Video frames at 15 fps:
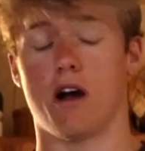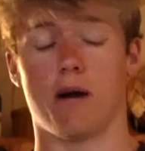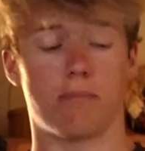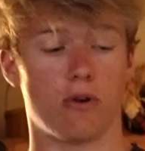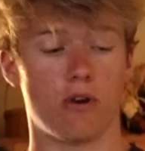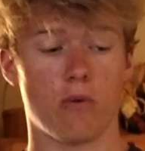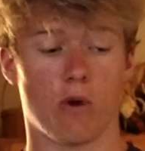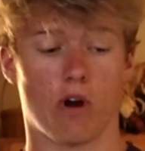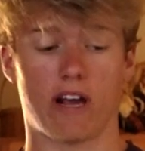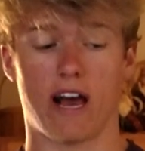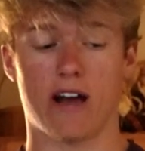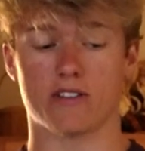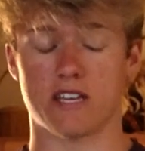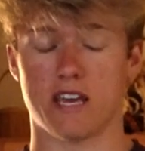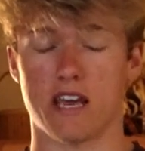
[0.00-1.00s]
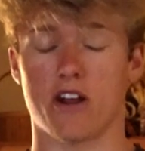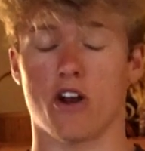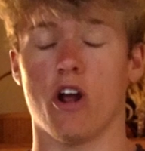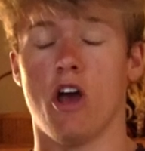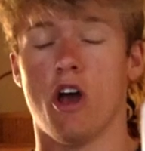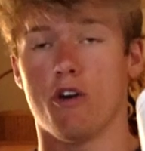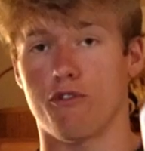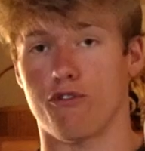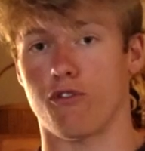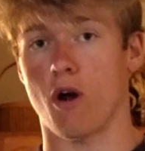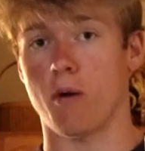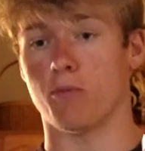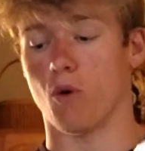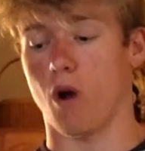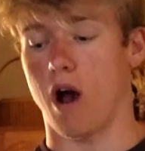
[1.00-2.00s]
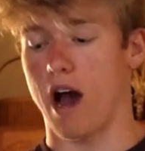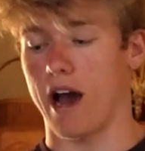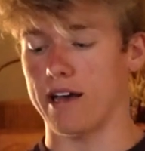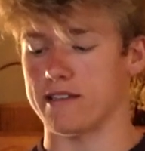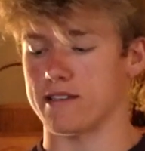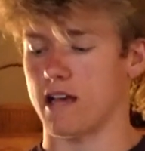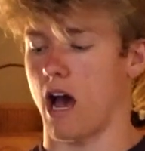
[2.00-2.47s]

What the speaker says: pre-workouts here from Rise.